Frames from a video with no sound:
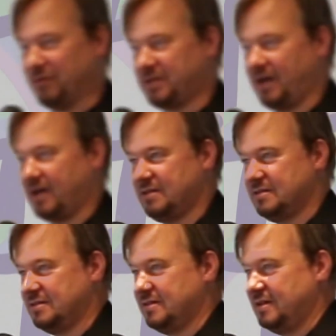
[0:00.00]
God.
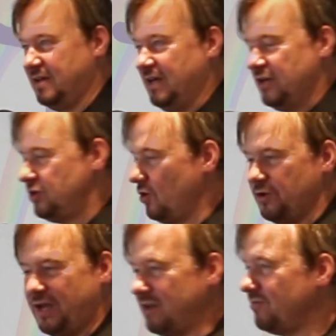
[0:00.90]

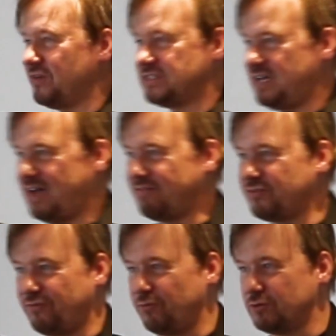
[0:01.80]
None of us have the
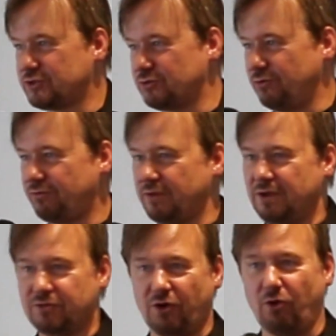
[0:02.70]
full truth,
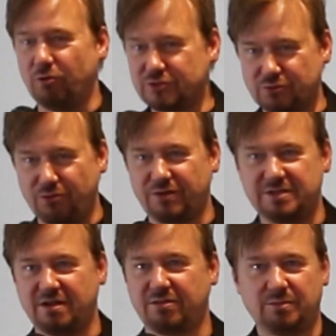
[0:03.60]
the whole truth, and
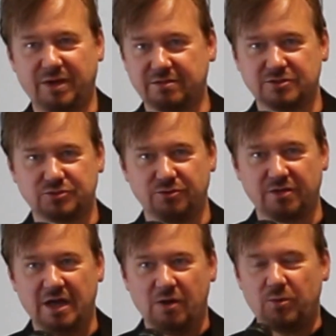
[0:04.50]
nothing but the
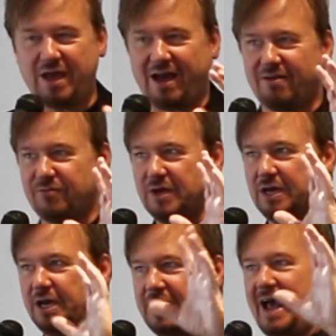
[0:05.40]
truth. We have
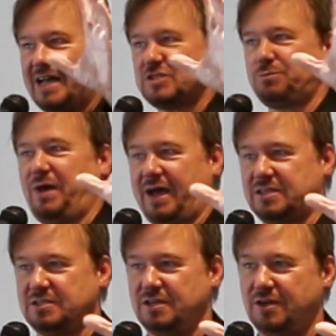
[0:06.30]
an aspect
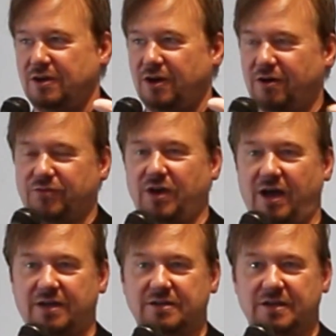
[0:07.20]
of
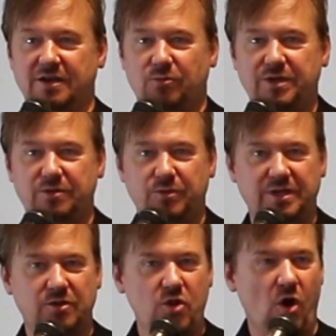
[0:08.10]
God. We
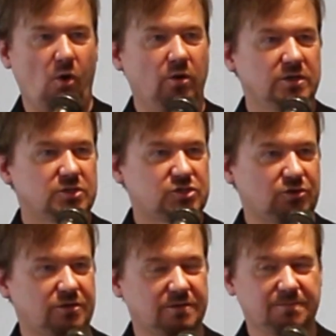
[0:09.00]
know
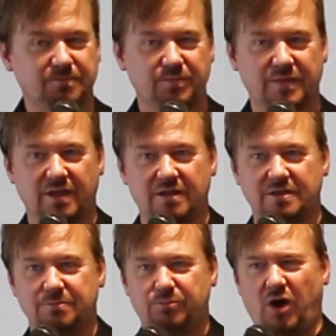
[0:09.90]
certain
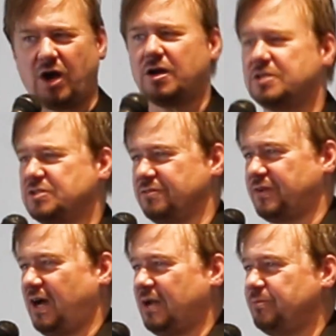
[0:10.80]
parts of
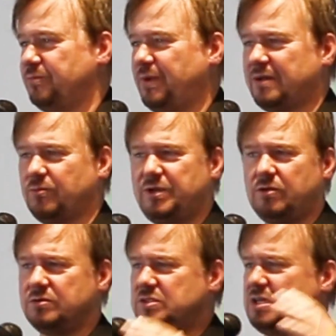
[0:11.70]
God, but we don't
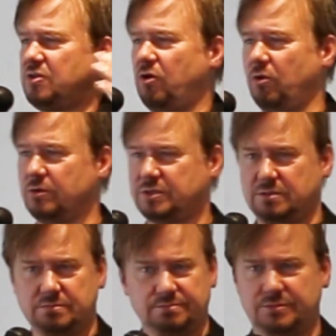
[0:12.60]
see the
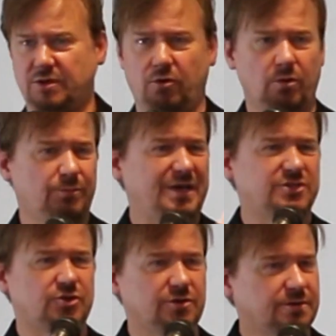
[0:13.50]
whole picture.